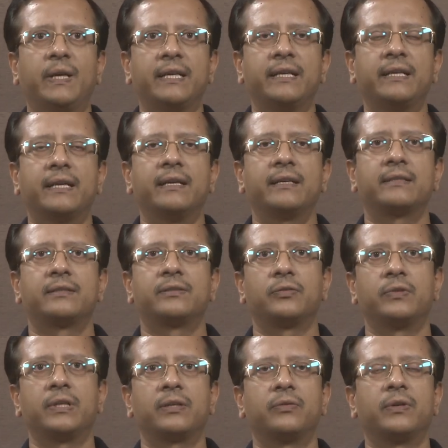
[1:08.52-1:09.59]
indicates,
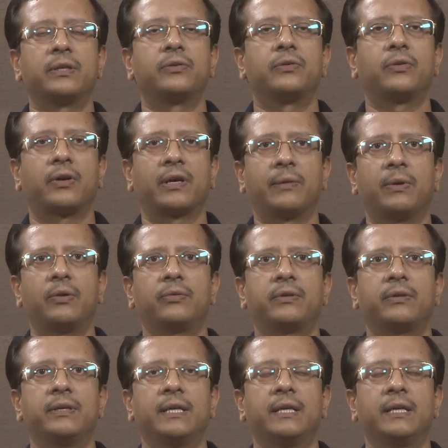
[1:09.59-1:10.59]
so we are going to talk about